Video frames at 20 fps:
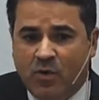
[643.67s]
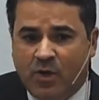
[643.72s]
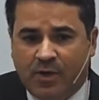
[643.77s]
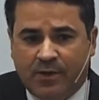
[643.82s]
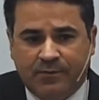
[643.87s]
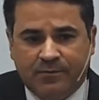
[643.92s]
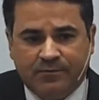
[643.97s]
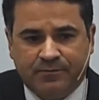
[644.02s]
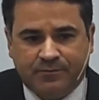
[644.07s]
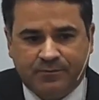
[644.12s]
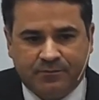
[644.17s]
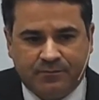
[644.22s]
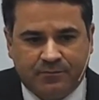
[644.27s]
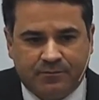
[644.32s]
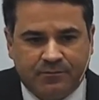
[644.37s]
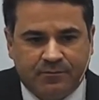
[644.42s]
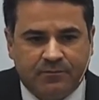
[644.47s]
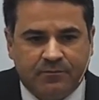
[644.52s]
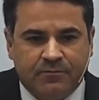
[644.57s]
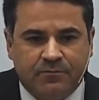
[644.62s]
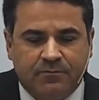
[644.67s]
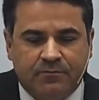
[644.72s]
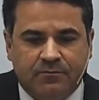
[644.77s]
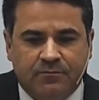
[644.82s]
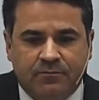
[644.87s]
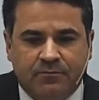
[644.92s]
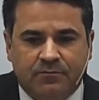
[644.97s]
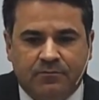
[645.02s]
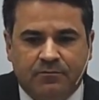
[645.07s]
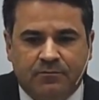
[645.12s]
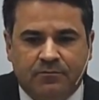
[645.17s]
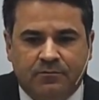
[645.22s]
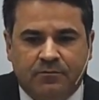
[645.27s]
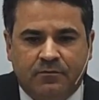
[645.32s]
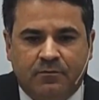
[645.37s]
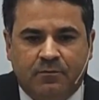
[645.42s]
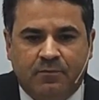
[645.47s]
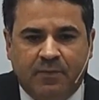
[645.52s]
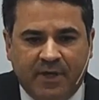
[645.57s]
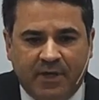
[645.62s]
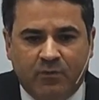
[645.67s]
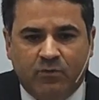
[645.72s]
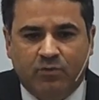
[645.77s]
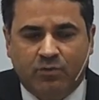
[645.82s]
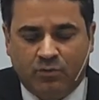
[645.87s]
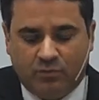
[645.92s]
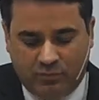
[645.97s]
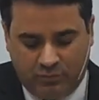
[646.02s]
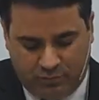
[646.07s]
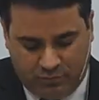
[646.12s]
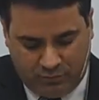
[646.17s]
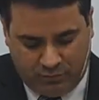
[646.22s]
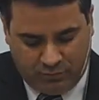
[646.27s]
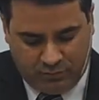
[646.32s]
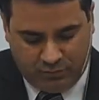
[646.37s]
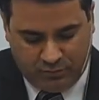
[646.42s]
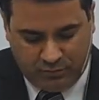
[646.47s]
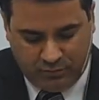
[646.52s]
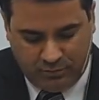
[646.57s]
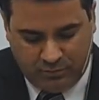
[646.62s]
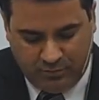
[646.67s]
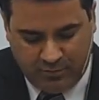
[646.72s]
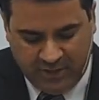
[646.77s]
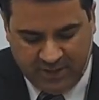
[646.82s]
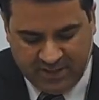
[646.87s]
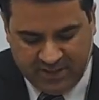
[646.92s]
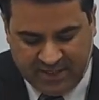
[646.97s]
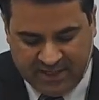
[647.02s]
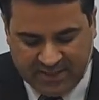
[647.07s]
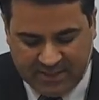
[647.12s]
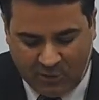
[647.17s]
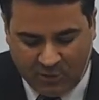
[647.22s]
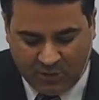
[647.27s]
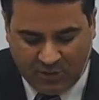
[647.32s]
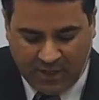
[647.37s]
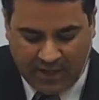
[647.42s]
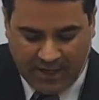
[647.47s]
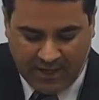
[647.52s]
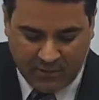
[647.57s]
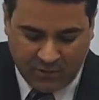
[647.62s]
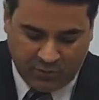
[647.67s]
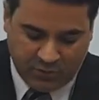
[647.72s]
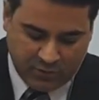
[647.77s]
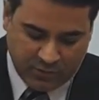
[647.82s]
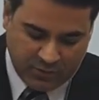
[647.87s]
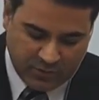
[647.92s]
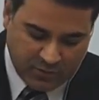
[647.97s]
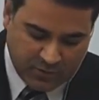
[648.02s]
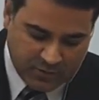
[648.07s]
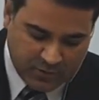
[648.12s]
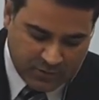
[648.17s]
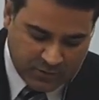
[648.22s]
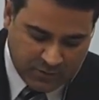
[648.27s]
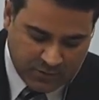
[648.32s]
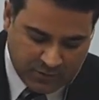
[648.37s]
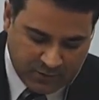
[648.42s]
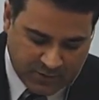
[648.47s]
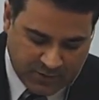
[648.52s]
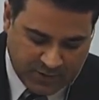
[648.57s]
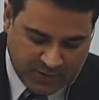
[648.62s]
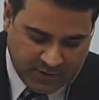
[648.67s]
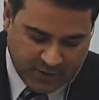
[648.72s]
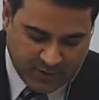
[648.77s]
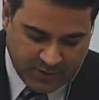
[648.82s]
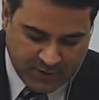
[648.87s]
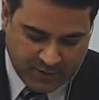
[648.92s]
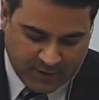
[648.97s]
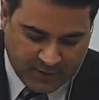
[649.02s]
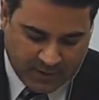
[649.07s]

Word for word: People are, are even afraid to go out on the street. They're afraid of being robbed.